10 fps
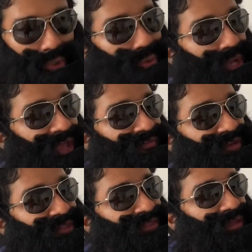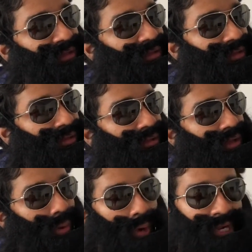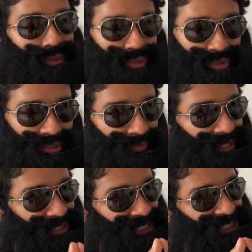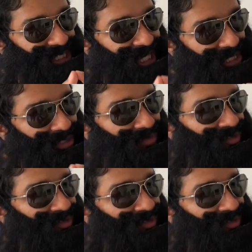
Do everything. Why do you want to remain in the center